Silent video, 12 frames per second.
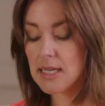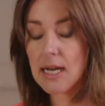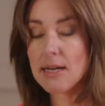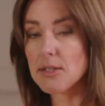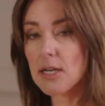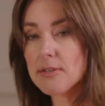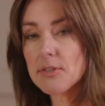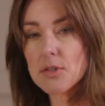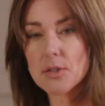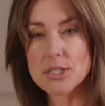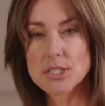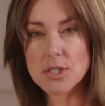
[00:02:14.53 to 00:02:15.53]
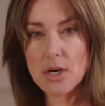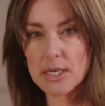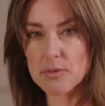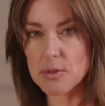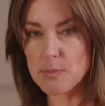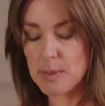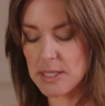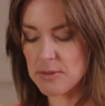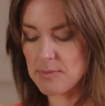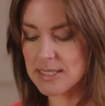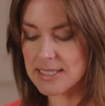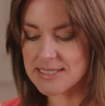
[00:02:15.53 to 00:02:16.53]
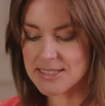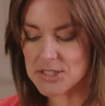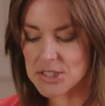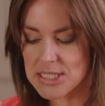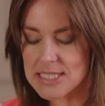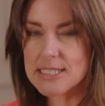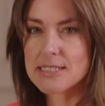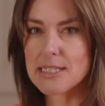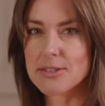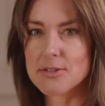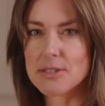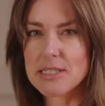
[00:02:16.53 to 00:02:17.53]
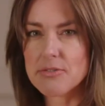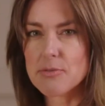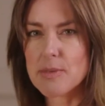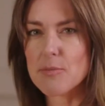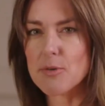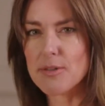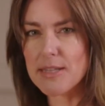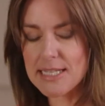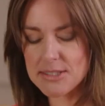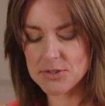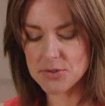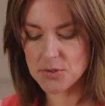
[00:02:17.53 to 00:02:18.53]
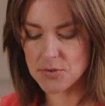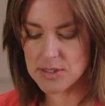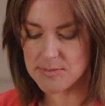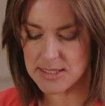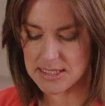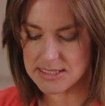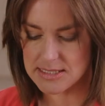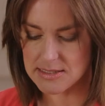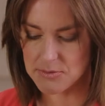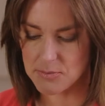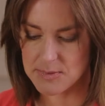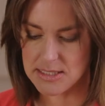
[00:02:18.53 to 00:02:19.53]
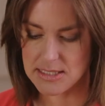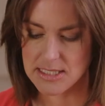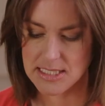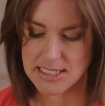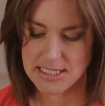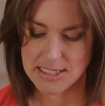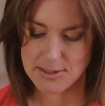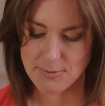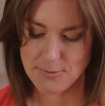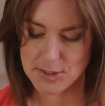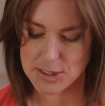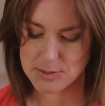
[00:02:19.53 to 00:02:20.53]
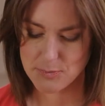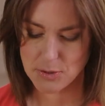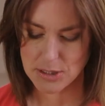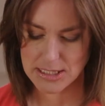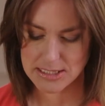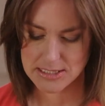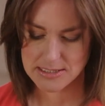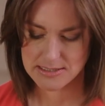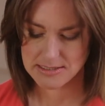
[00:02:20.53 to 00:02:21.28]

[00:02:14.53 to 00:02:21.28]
I'm not even going to dot it with butter because the cheese is underneath, remember, and that's your creaminess that will be in the finished product.